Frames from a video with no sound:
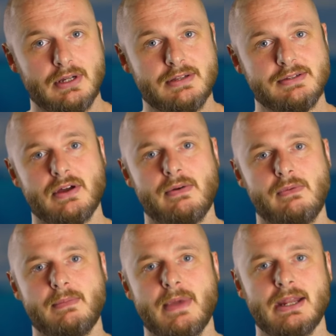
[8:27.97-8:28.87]
so
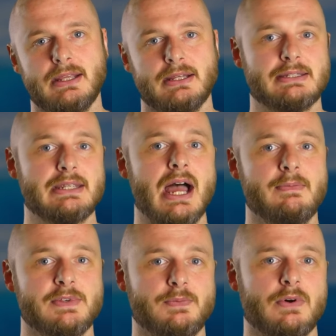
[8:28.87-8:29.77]
remaining as
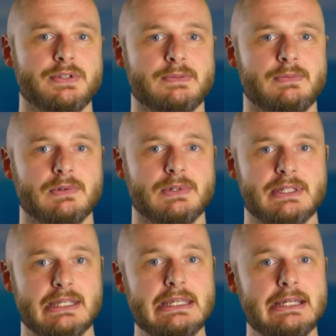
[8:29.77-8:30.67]
calm as possible is
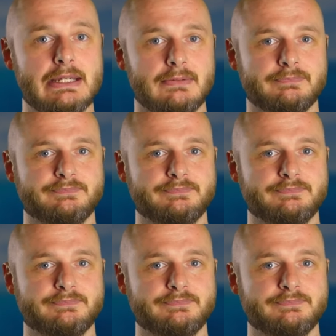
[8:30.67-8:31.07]
the key.